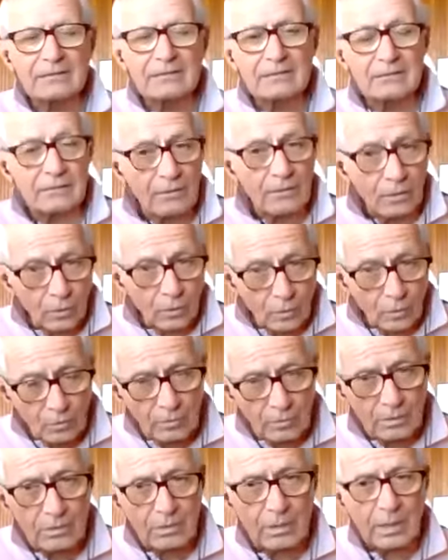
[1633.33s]

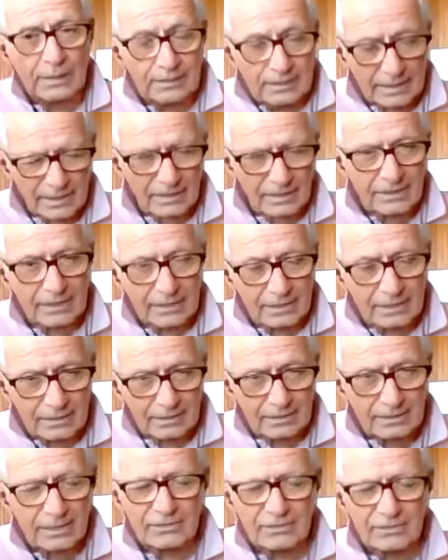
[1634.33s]
No, I tell you,
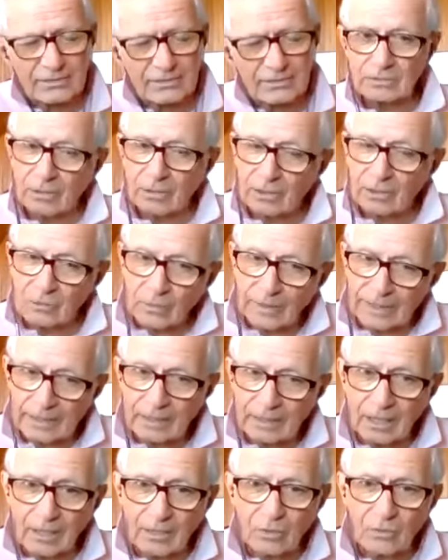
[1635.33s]
it's a long way to
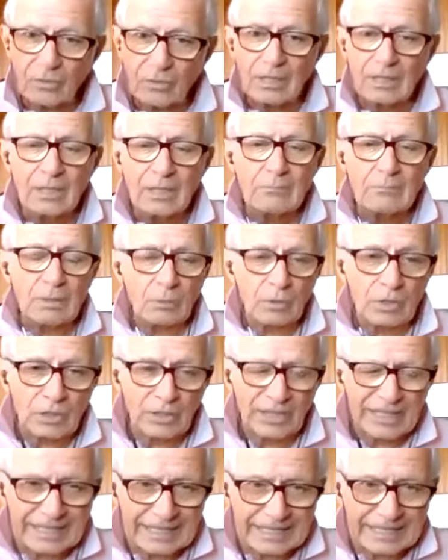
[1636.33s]
go, but we're
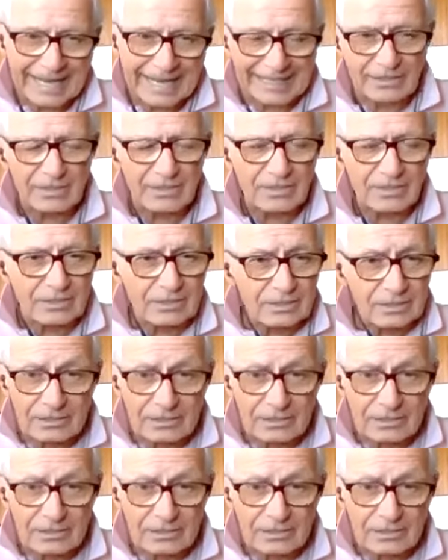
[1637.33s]
going to get to the